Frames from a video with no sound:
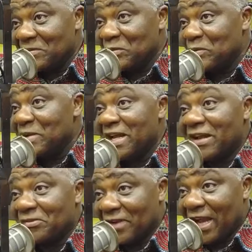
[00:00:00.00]
new be
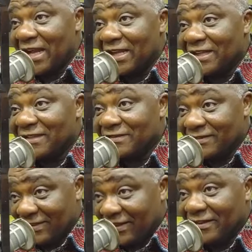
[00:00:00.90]
a share.
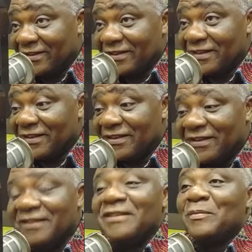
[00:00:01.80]
Okay,
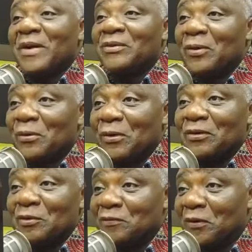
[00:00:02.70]
any panel will
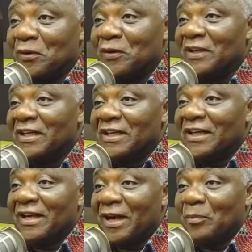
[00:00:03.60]
call for
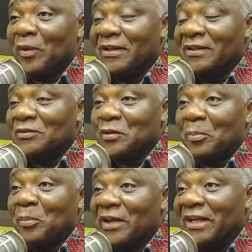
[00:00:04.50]
to
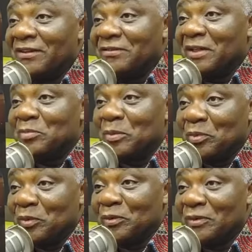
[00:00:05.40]
appoint 100
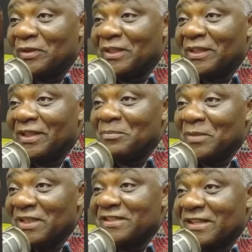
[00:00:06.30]
people,
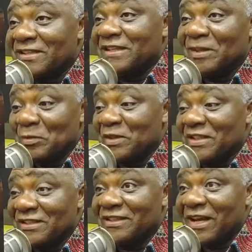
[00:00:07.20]
ministers and
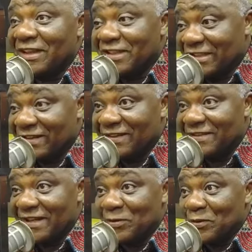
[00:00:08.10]
deputies. And now the children
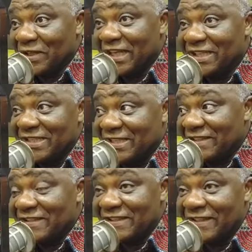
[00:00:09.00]
say, who can he say?
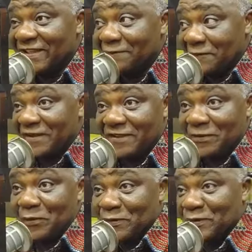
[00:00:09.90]
And he say,
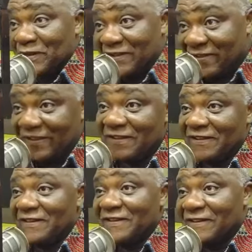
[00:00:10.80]
effective, what's we any?
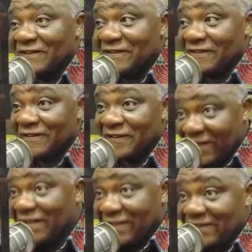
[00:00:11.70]

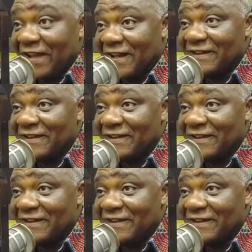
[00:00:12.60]
Yen yen, sir.